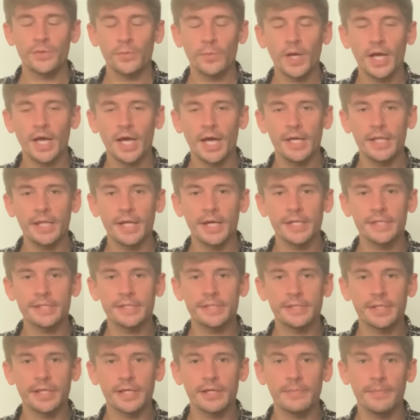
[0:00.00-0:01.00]
way I like to
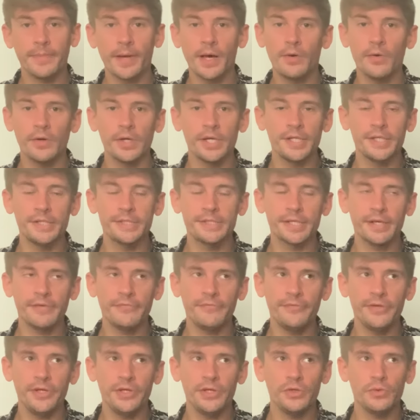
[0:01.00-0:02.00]
think about it is
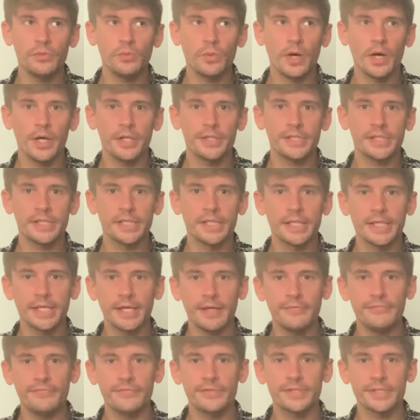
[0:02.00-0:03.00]
if you were to
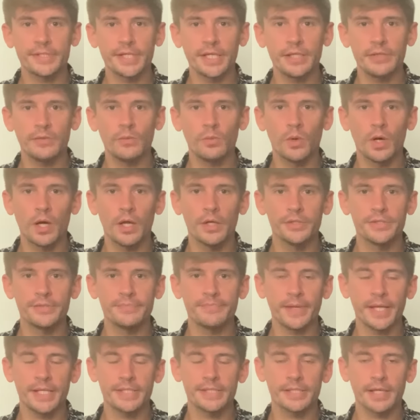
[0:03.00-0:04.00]
give, say, the world's
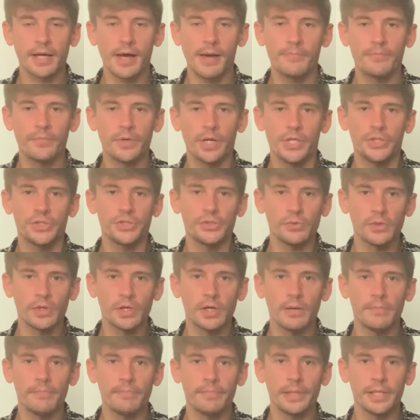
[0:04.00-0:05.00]
best camera to a
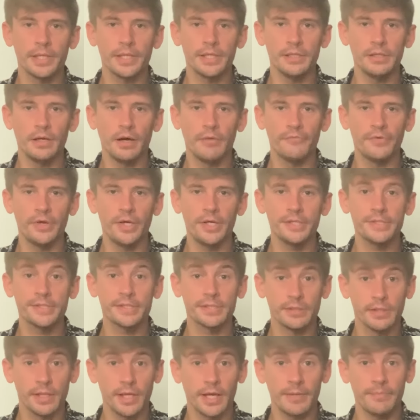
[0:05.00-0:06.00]
complete novice
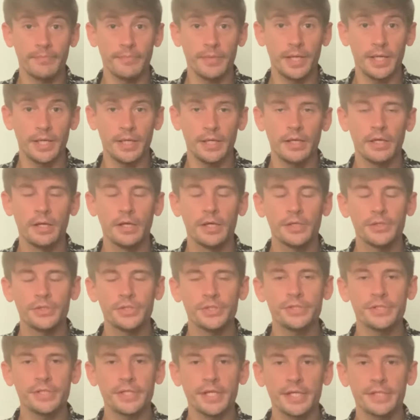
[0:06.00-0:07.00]
like me,
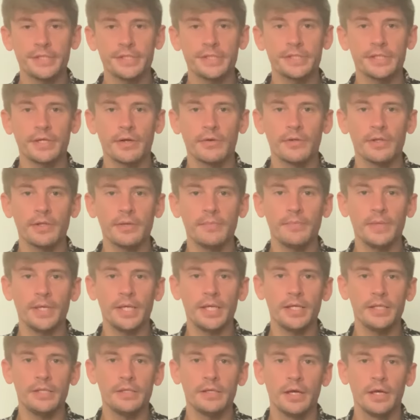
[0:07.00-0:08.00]
doesn't necessarily
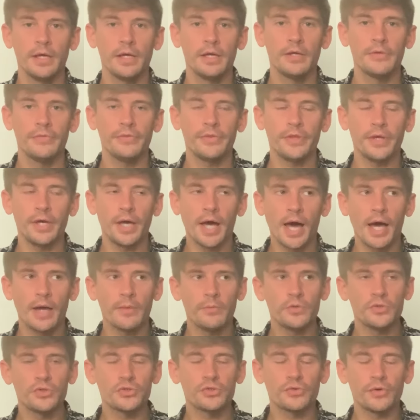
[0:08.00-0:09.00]
mean that I
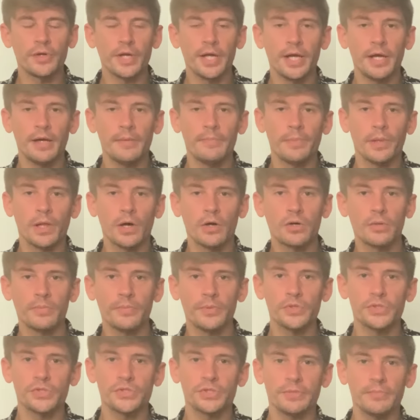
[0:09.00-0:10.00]
would create a
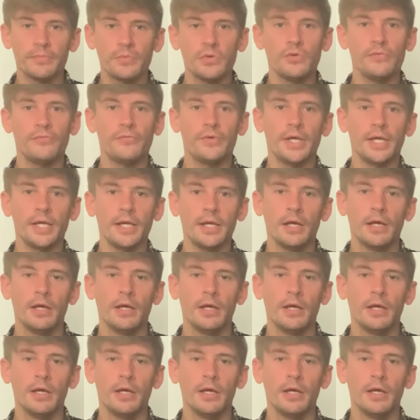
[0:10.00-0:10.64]
blockbuster movie.